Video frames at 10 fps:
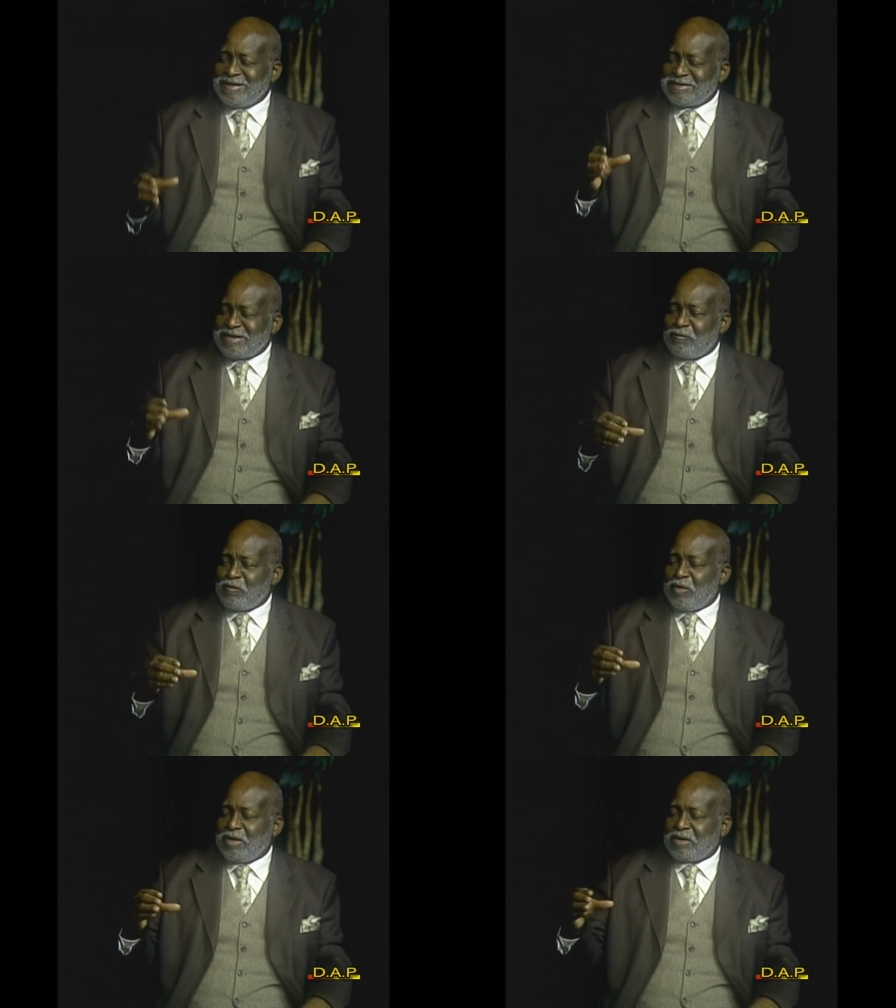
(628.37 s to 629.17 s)

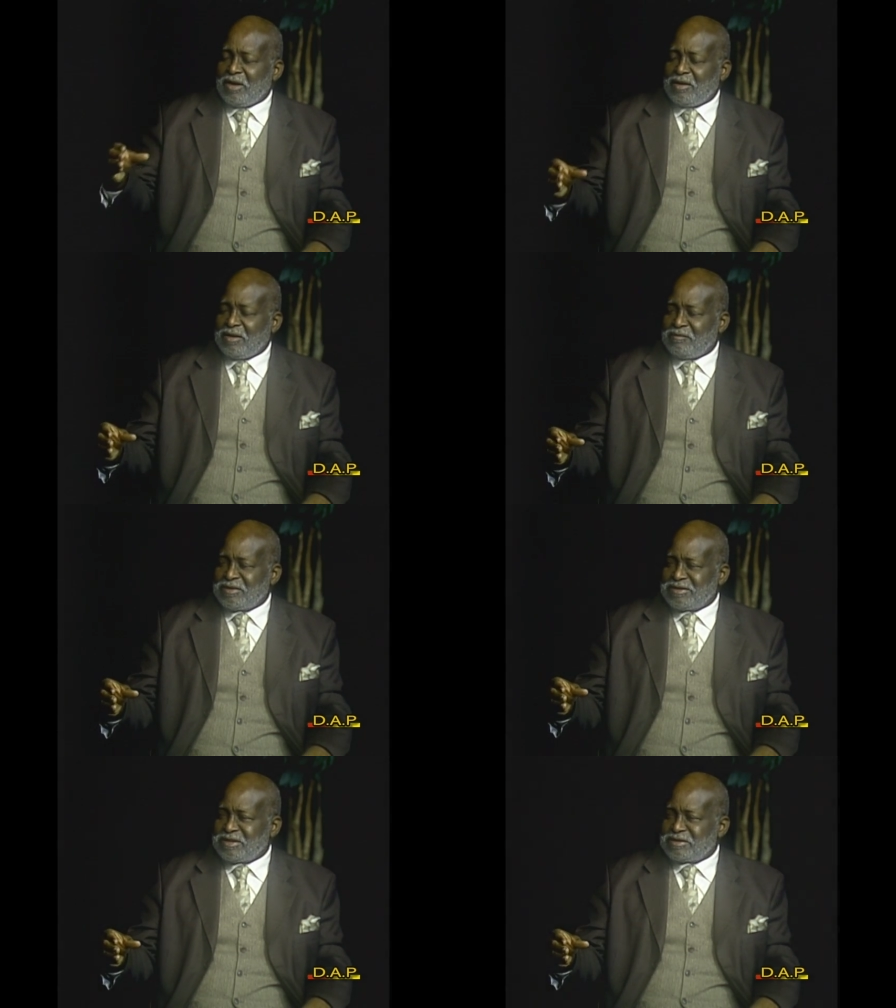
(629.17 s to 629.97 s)
somewhat of
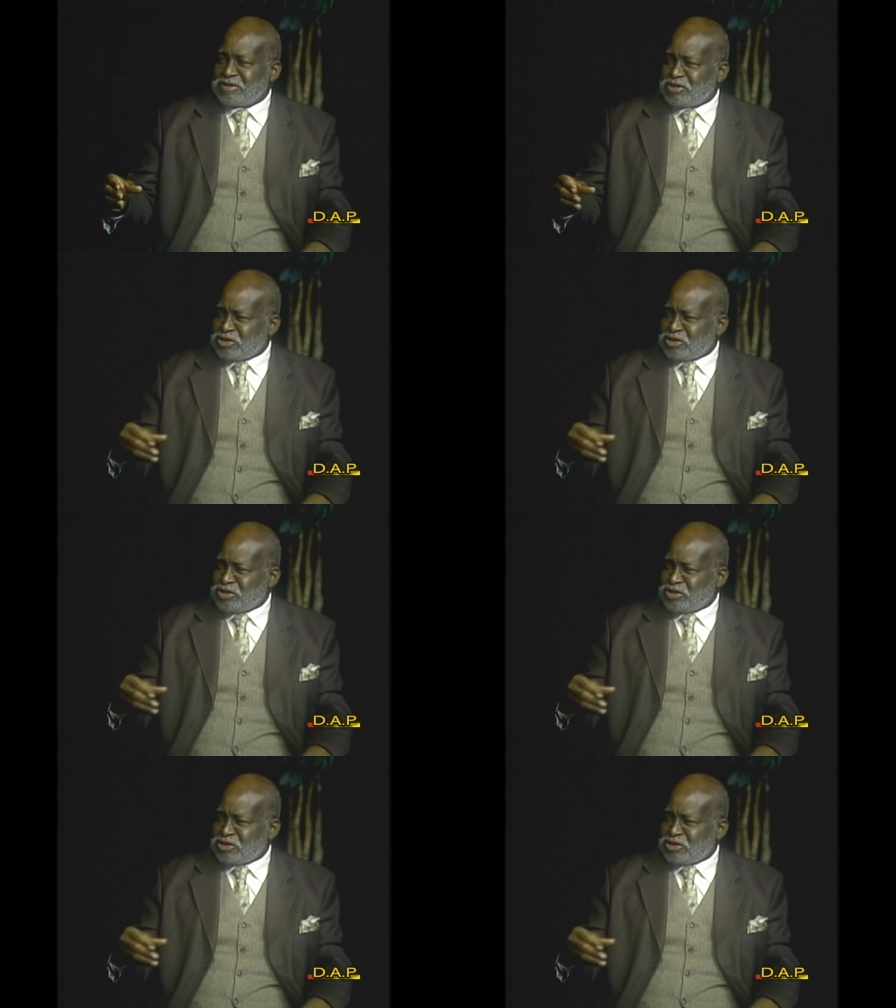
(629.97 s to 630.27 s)
existence.